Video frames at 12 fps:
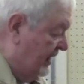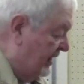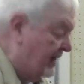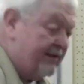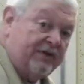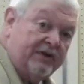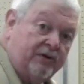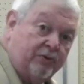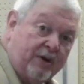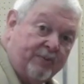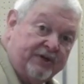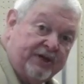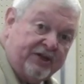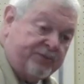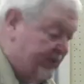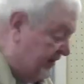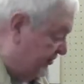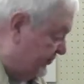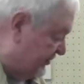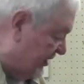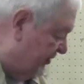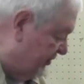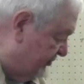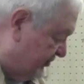And I have a little rubber test piece, which
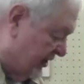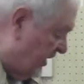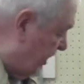I use a